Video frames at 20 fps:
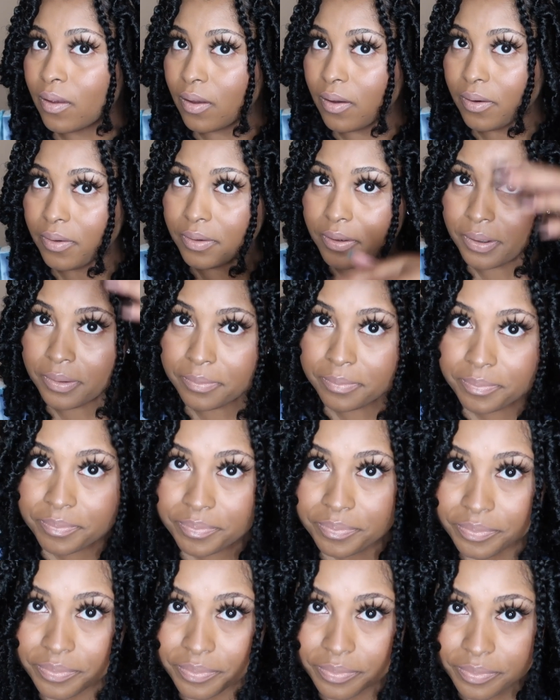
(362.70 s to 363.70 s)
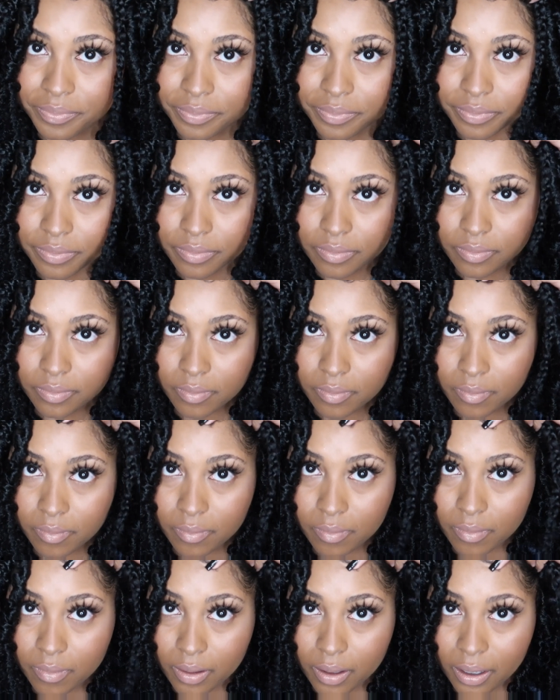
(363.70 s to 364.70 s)
Okay.
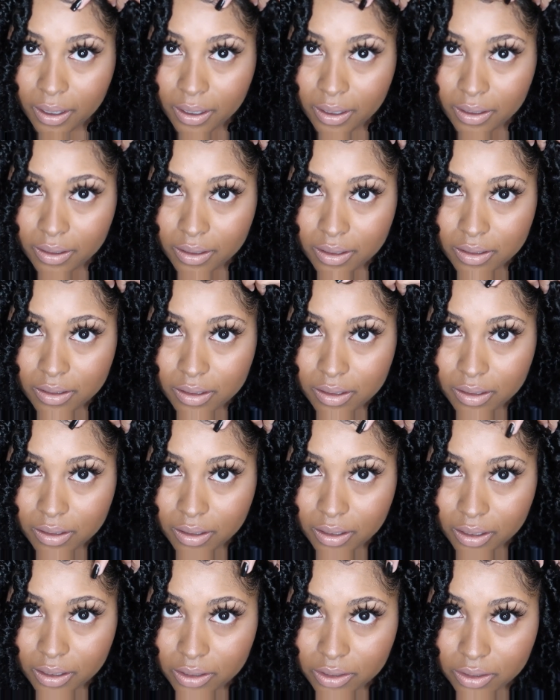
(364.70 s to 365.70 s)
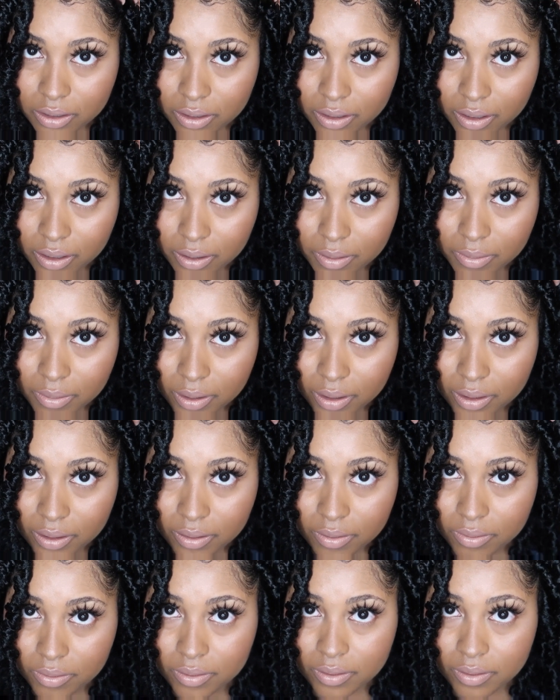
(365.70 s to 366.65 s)
I hate this little extra hair right here